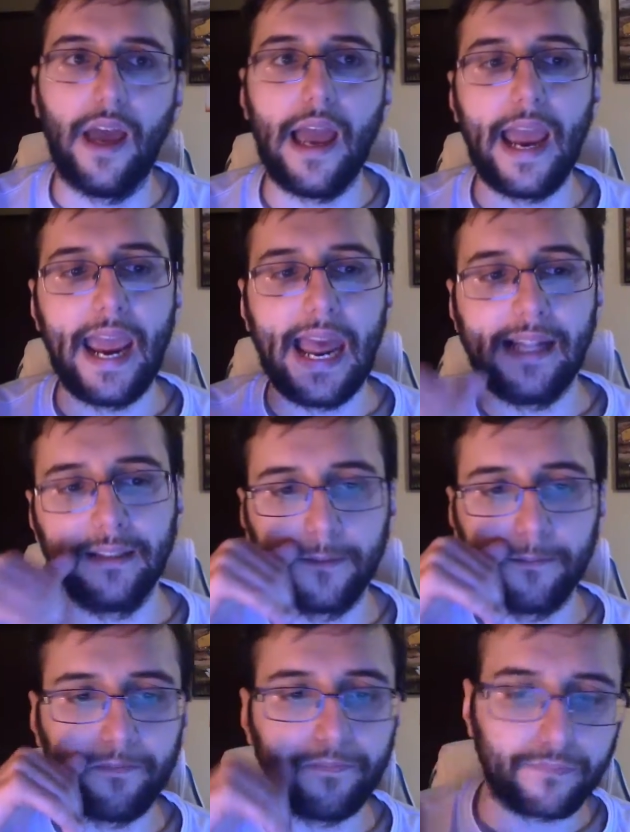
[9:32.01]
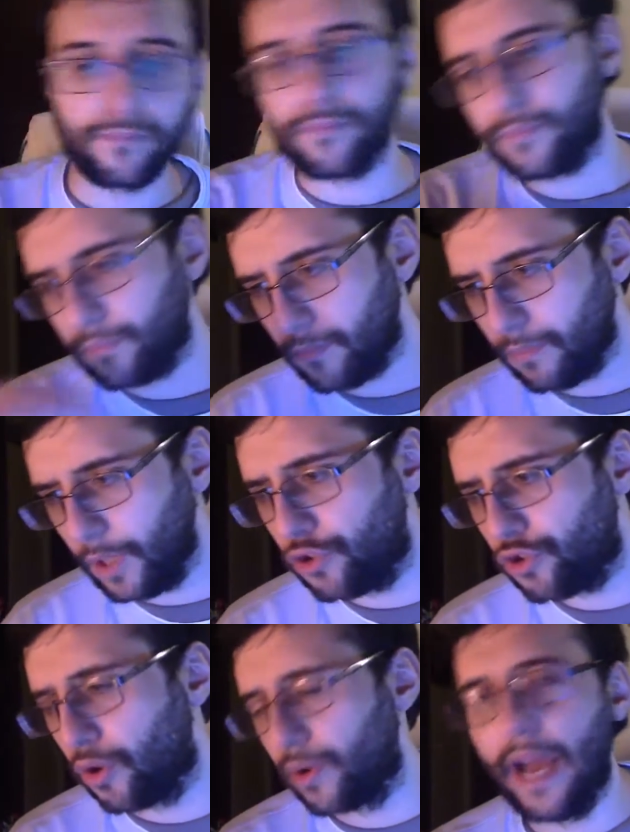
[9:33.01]
And
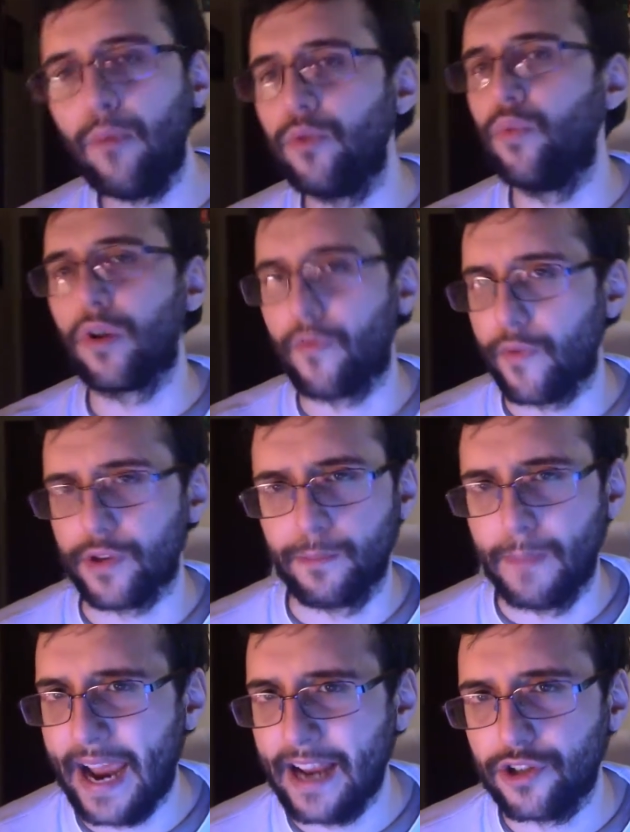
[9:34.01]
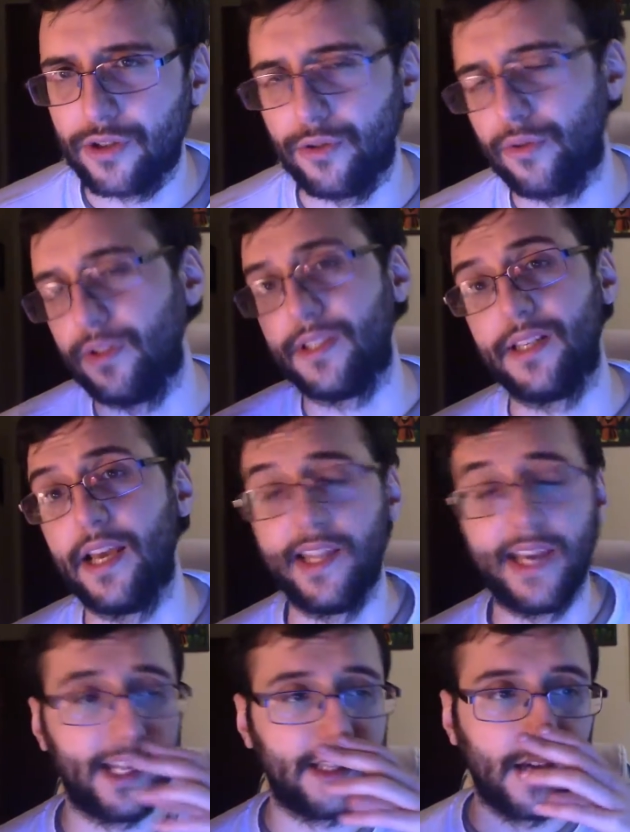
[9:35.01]
sure, that would work for Smash, you could say
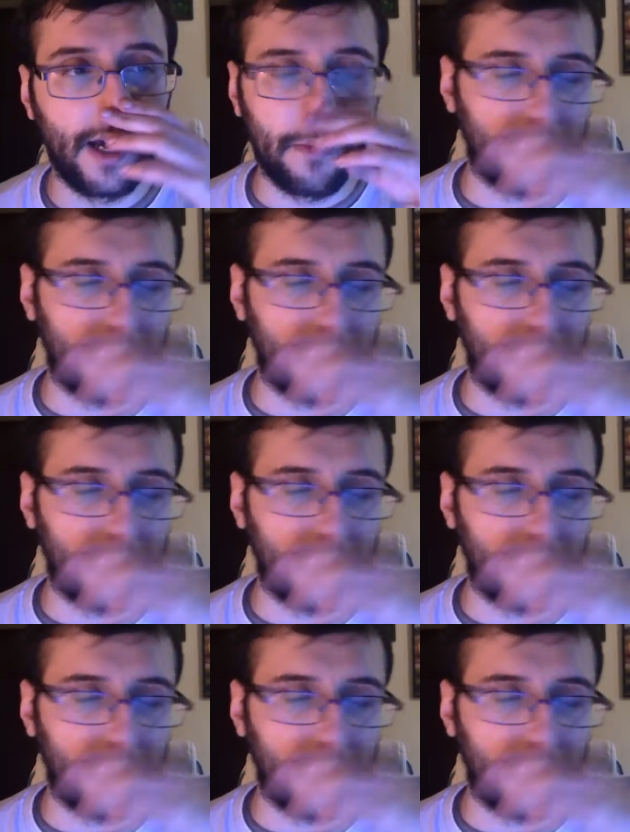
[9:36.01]
that.